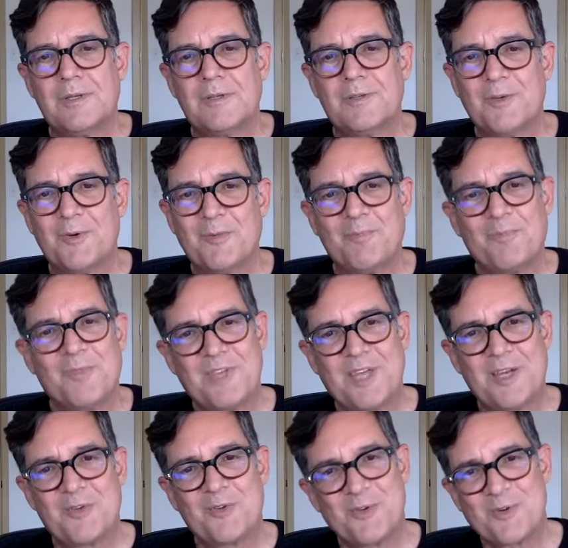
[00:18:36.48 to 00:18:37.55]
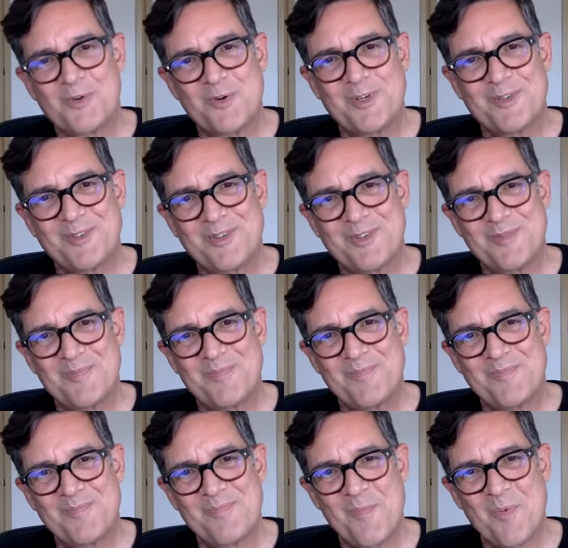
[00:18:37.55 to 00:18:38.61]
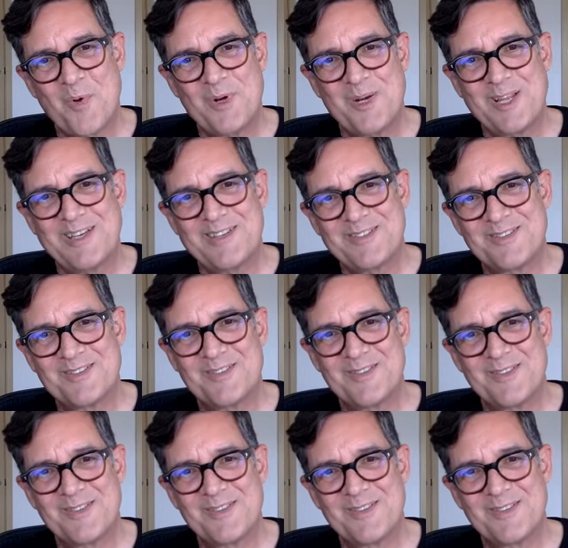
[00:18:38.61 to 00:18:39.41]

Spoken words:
So does that answer your question, more or less?